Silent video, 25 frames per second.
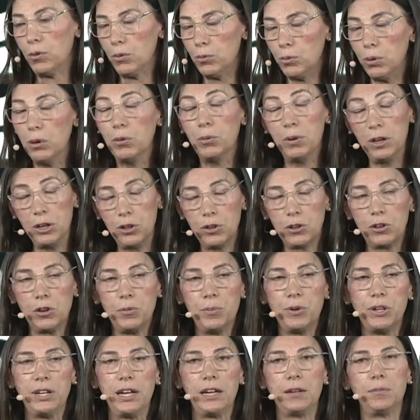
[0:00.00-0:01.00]
we'll talk
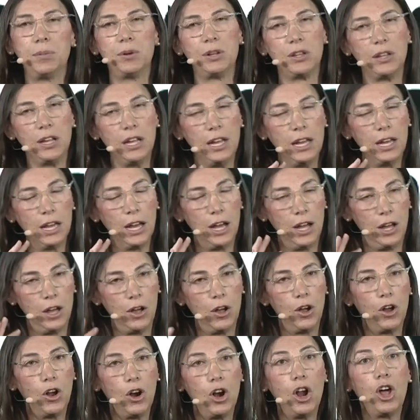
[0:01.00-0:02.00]
about that, but
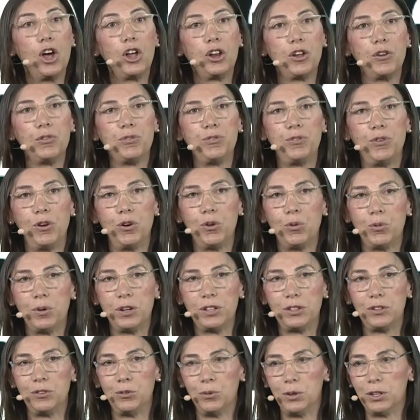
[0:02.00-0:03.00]
a lot of what
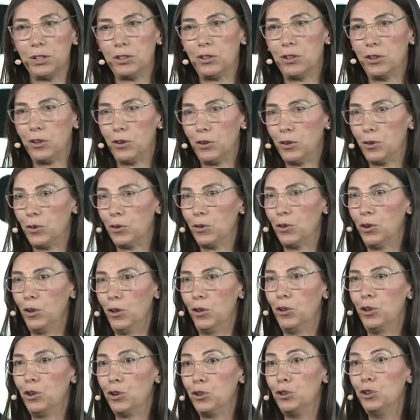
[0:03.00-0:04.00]

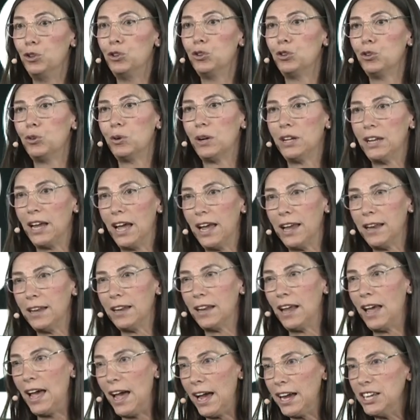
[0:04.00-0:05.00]
you do and
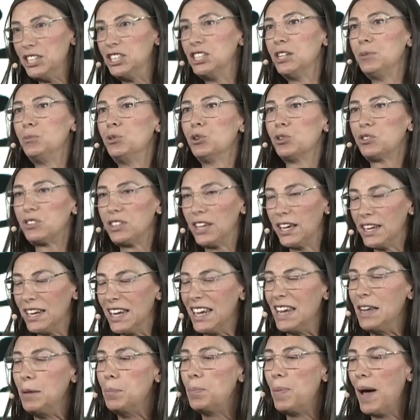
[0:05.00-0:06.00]
iGEMers can
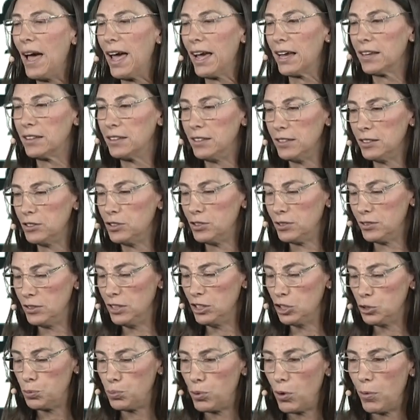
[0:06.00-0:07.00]
impact
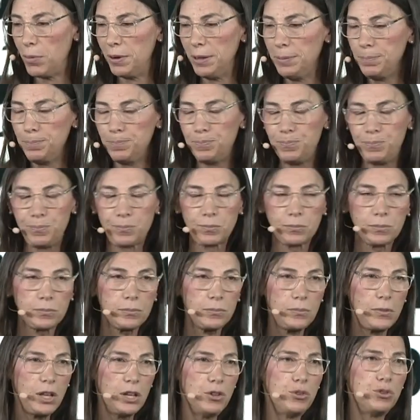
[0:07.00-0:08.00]
this problem.
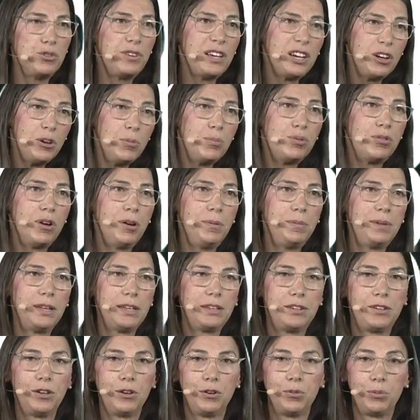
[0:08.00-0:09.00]
The second problem
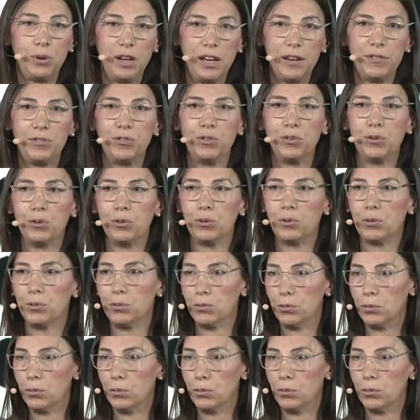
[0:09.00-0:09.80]
that we have to